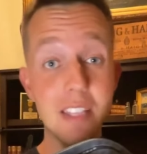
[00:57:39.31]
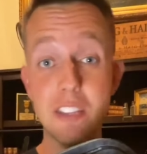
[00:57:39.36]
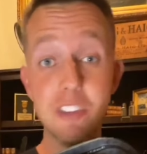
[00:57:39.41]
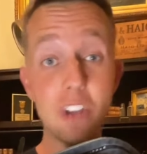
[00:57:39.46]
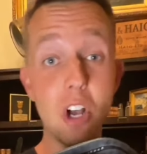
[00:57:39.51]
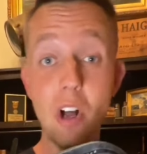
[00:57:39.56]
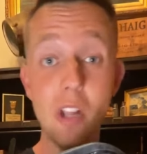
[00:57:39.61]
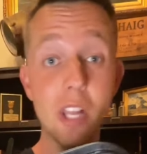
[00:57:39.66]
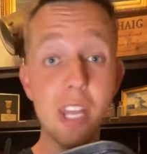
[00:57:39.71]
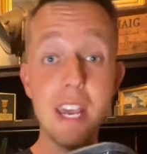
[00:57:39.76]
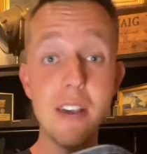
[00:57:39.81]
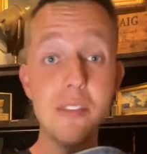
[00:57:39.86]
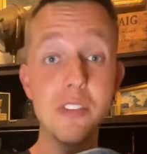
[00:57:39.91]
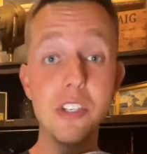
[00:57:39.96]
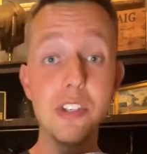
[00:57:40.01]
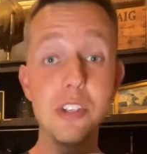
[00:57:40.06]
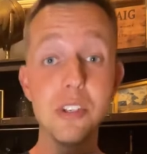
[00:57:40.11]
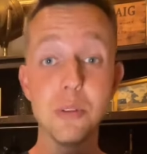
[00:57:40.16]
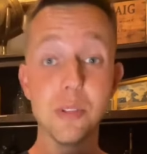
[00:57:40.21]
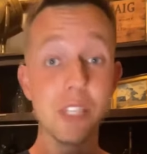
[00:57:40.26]
That's all I have
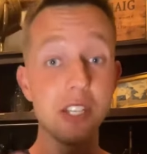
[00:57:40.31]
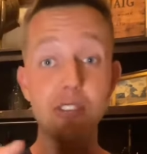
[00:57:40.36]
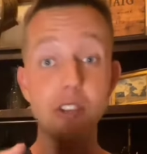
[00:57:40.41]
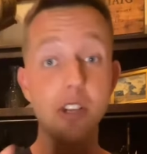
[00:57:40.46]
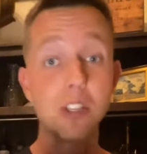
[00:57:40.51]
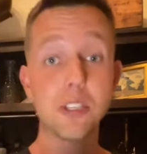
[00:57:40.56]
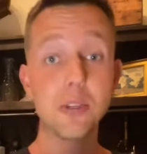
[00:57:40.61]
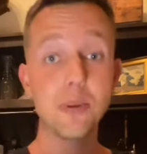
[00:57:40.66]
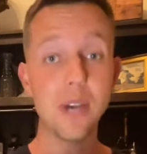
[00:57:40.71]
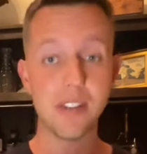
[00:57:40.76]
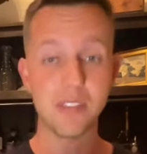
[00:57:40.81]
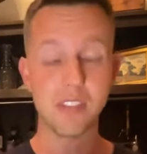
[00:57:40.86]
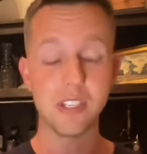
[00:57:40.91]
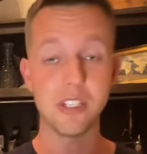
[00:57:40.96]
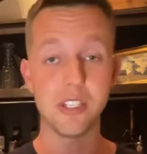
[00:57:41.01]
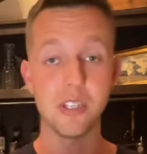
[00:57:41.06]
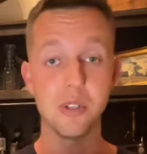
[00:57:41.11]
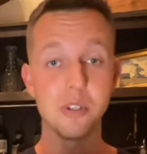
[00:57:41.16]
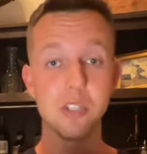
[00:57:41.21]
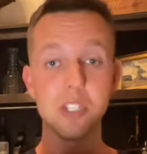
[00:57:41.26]
to do. That's all you have to
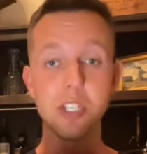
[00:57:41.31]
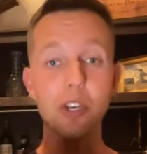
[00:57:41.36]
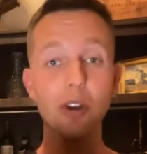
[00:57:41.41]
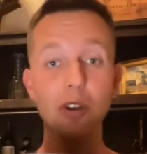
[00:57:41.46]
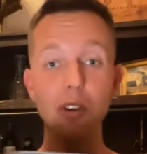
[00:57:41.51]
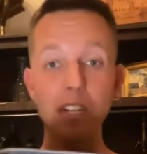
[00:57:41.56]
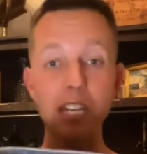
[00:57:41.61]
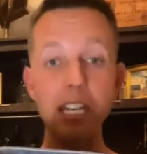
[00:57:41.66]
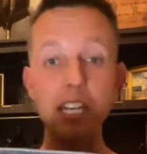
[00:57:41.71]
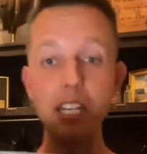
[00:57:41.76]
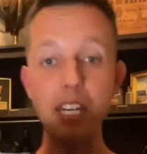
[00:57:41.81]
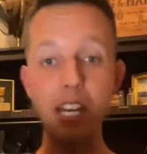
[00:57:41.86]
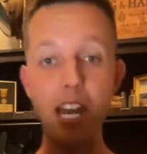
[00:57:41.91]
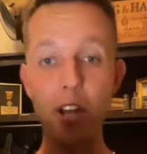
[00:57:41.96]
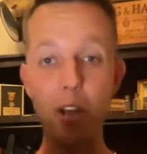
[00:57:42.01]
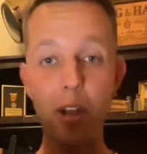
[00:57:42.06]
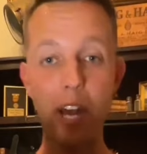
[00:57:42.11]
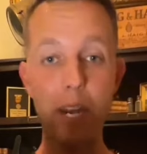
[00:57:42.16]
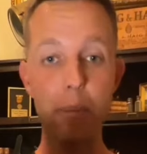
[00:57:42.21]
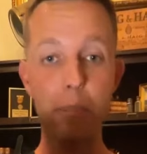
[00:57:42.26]
do. You don't need to
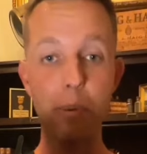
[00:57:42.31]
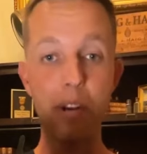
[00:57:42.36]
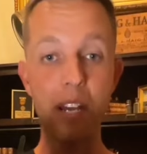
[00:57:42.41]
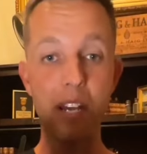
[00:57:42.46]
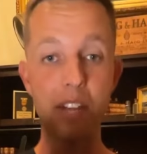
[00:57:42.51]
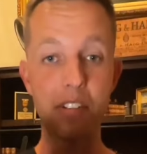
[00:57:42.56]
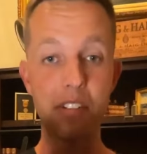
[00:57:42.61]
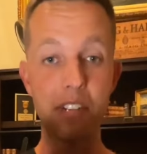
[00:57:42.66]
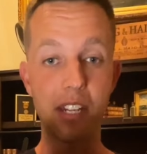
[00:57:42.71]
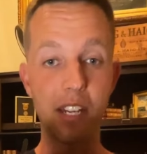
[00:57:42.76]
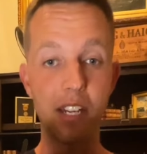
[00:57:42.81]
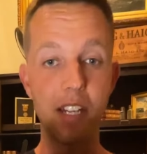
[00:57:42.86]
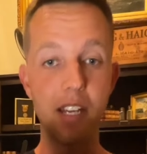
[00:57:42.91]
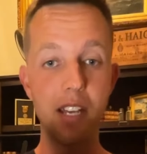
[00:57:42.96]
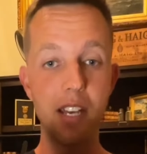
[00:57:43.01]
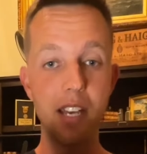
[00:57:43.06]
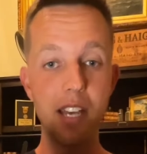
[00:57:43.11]
know how to pronounce it.